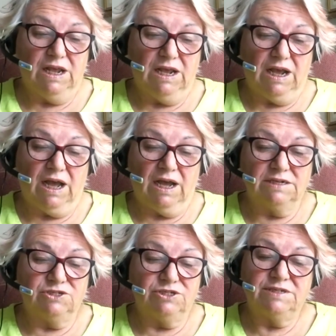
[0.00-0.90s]

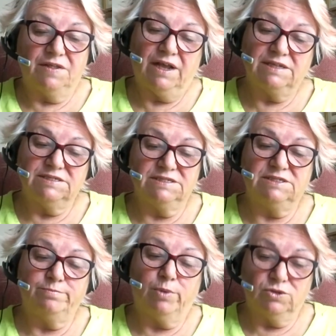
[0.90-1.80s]
and using that as a
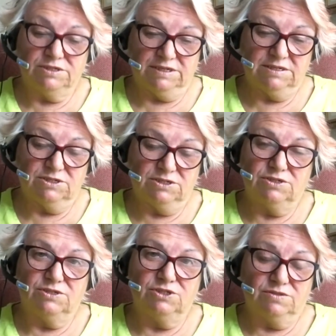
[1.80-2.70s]
deposit
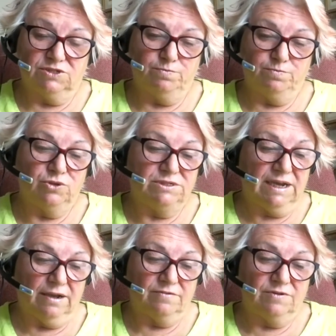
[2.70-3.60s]
to put
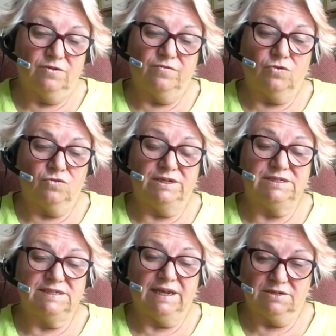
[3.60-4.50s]
down for the
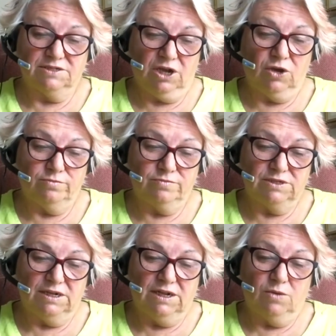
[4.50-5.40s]
second home
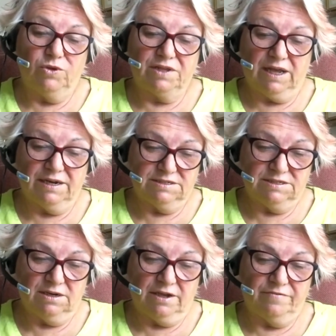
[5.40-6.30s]
with Canada
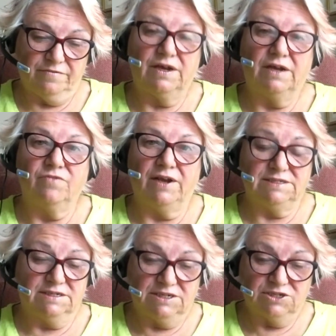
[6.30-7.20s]
Life and raise
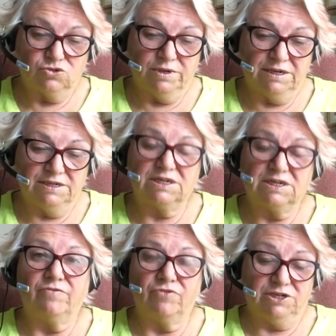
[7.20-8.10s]
additional money to
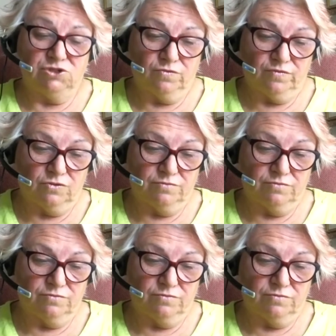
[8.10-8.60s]
cover any shortfall,